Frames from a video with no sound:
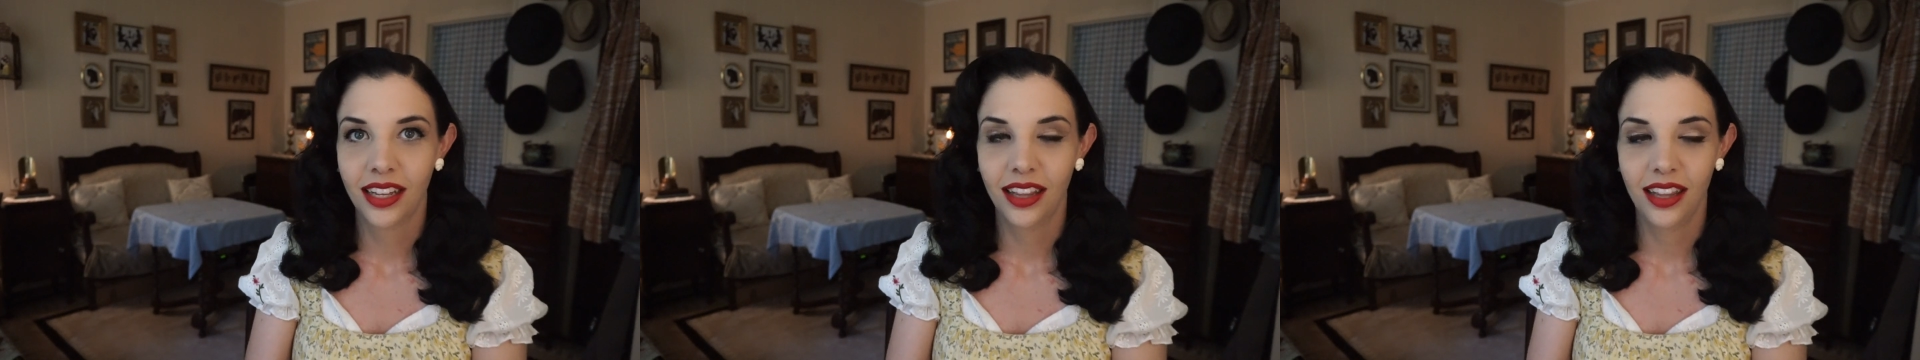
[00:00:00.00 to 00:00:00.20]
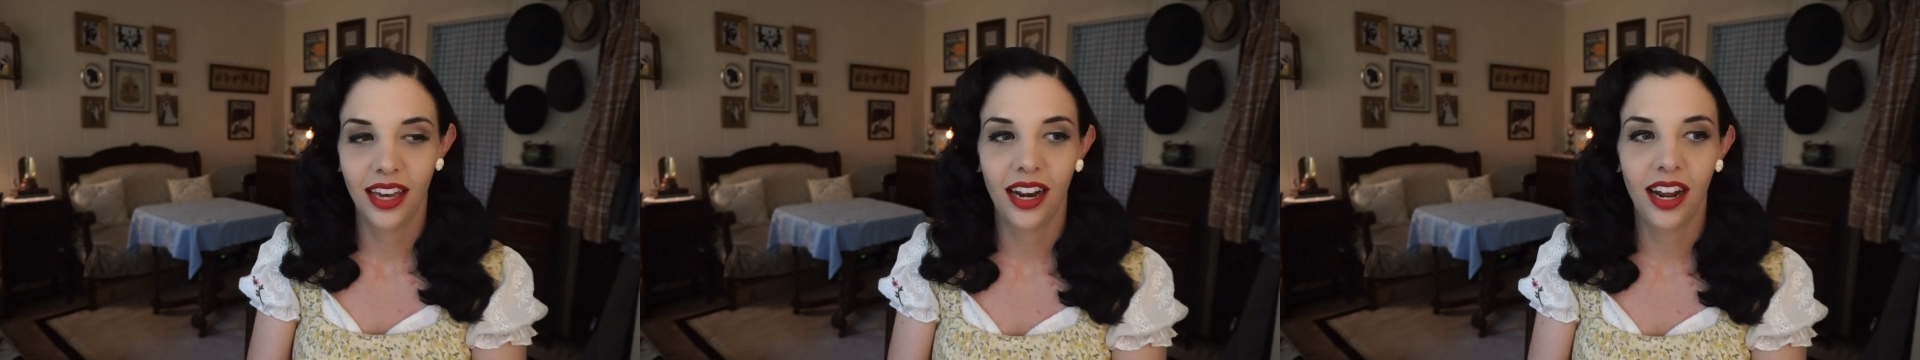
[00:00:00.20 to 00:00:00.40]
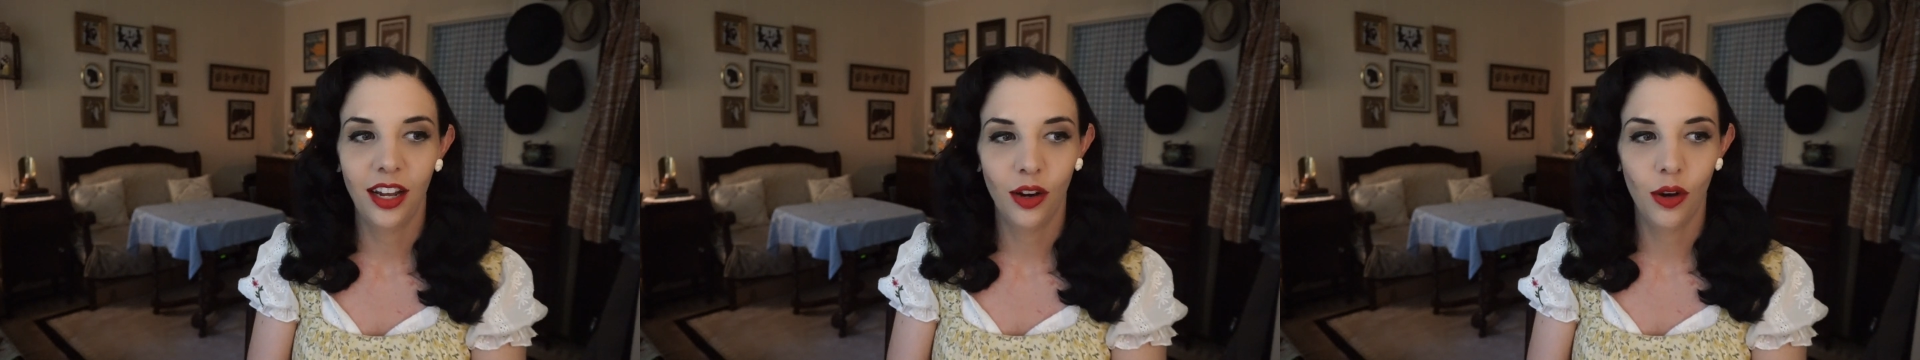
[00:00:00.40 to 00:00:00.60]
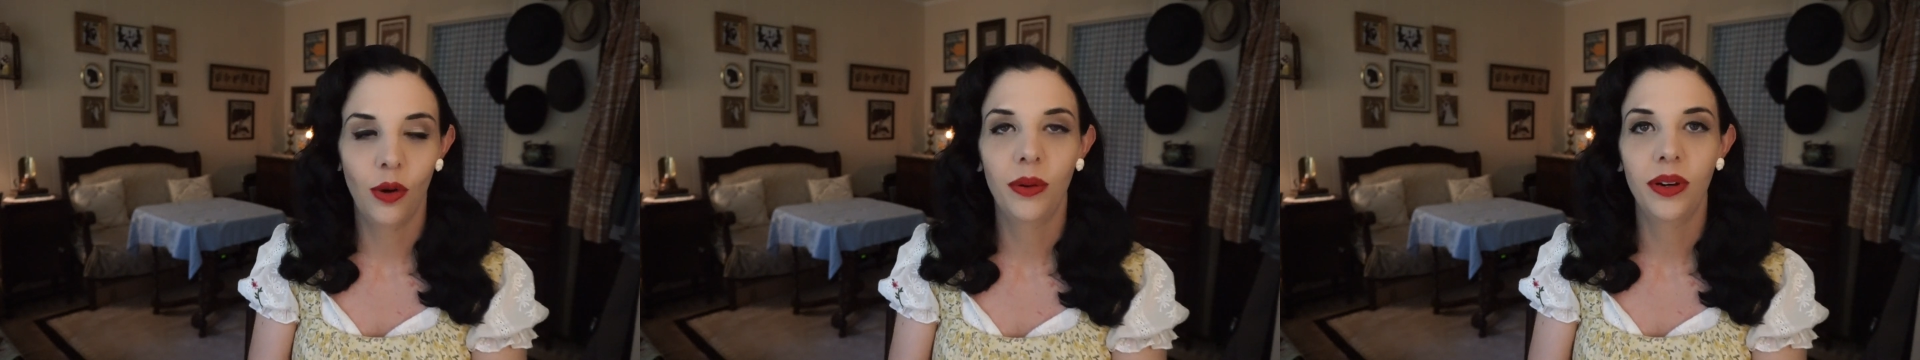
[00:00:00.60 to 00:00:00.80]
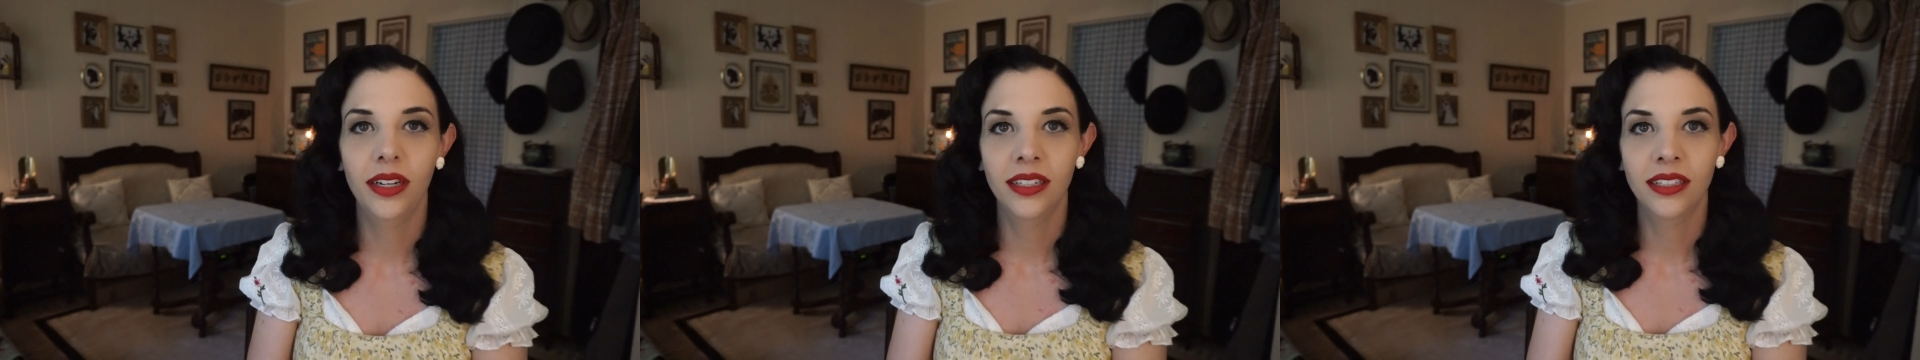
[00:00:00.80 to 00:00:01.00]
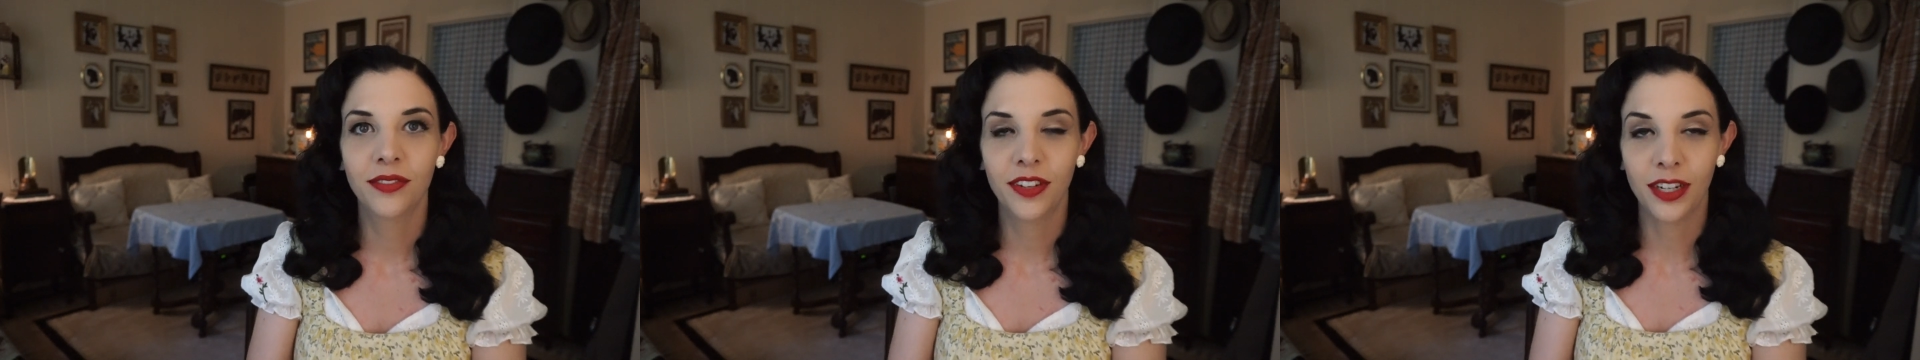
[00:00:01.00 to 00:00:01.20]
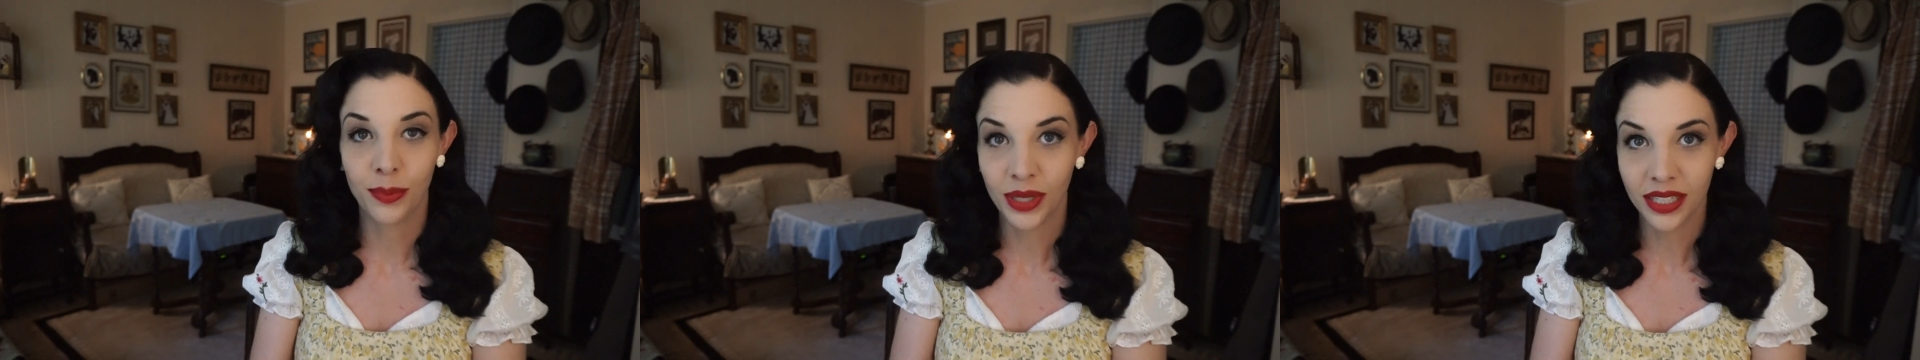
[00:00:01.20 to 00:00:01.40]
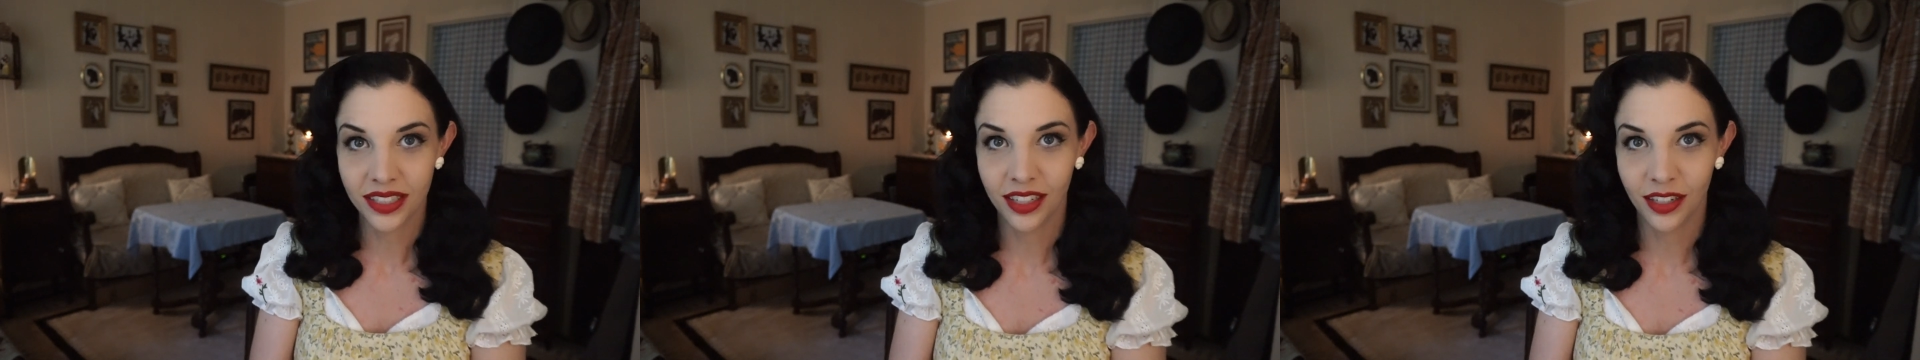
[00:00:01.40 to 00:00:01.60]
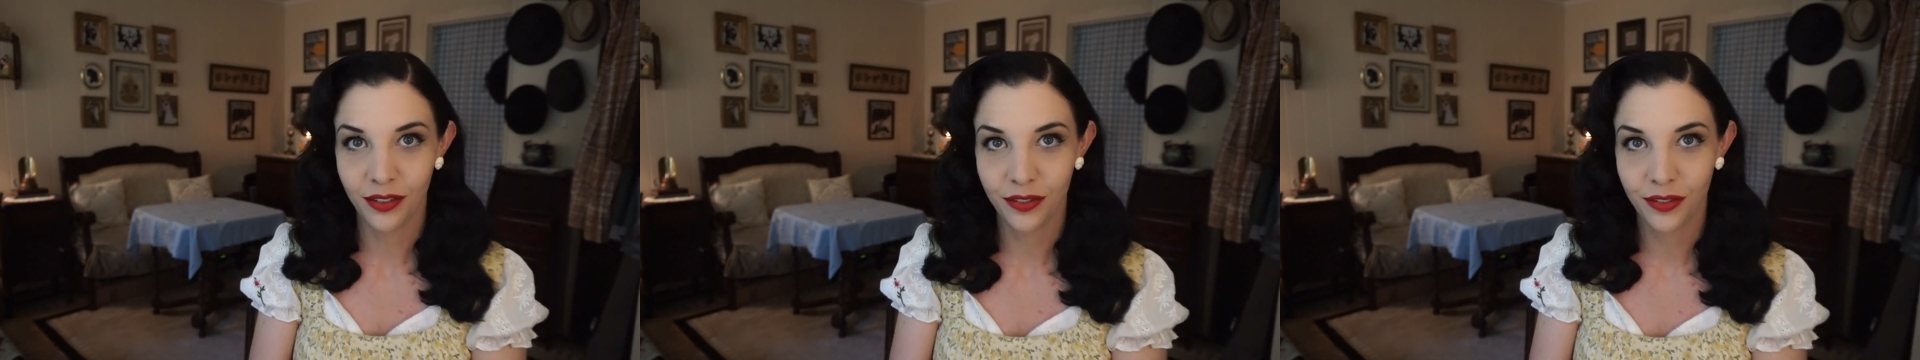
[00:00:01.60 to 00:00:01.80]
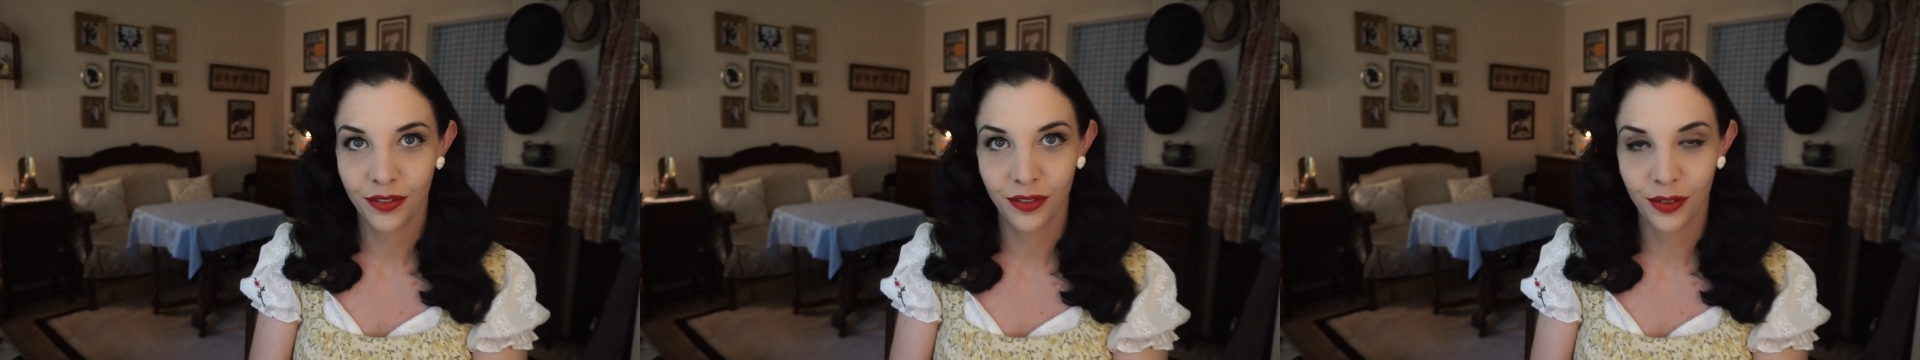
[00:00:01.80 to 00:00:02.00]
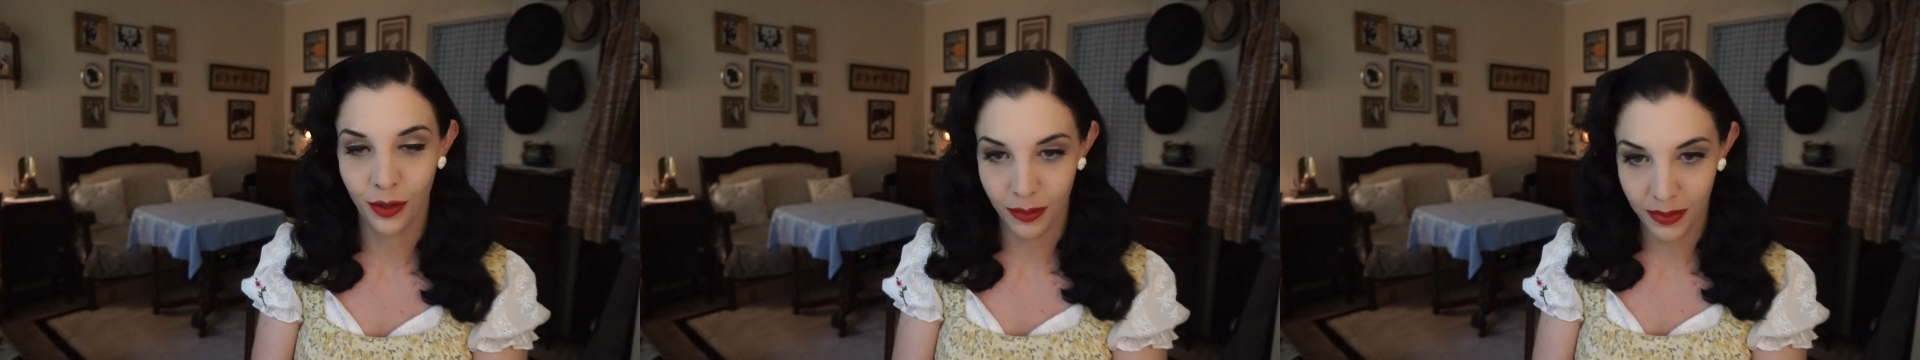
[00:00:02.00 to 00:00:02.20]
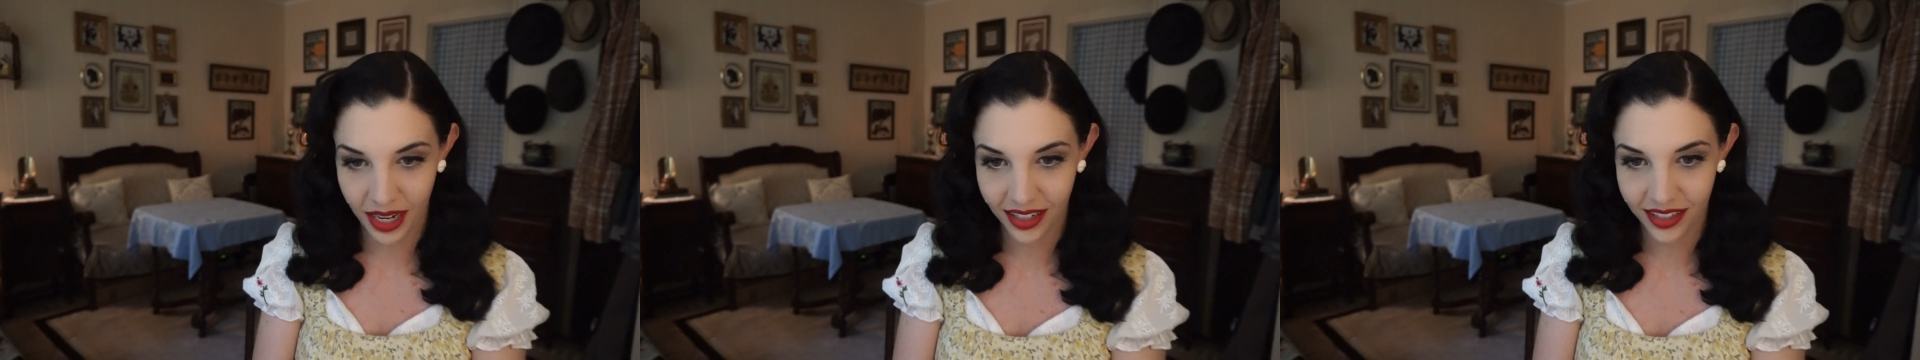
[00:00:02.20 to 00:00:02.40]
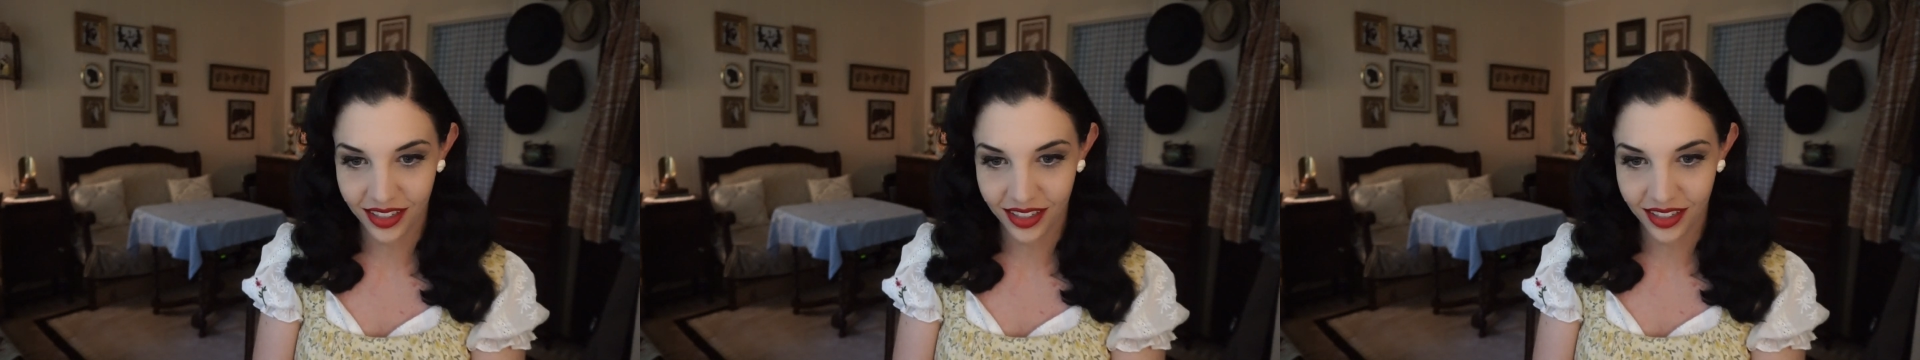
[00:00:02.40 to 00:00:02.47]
that I always find myself going back